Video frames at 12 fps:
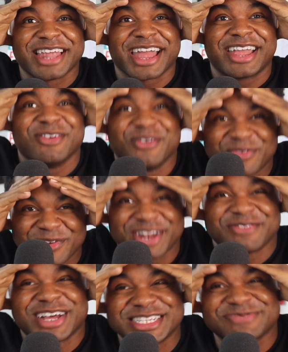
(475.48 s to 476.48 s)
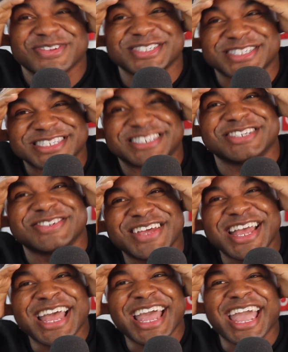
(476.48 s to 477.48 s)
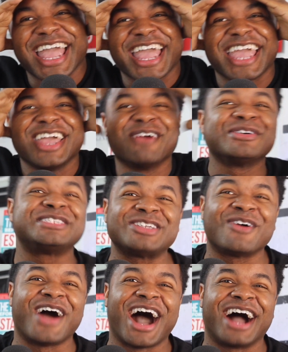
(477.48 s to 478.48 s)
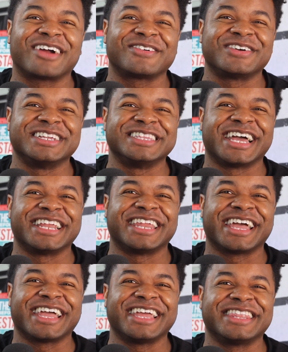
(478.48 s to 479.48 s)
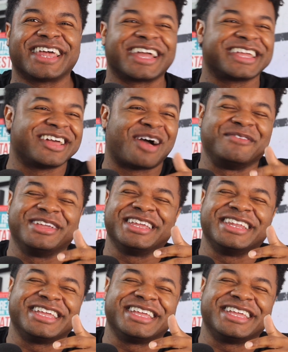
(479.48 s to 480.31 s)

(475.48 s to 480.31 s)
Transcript: like what am i supposed to do it was so awkward that day like i mean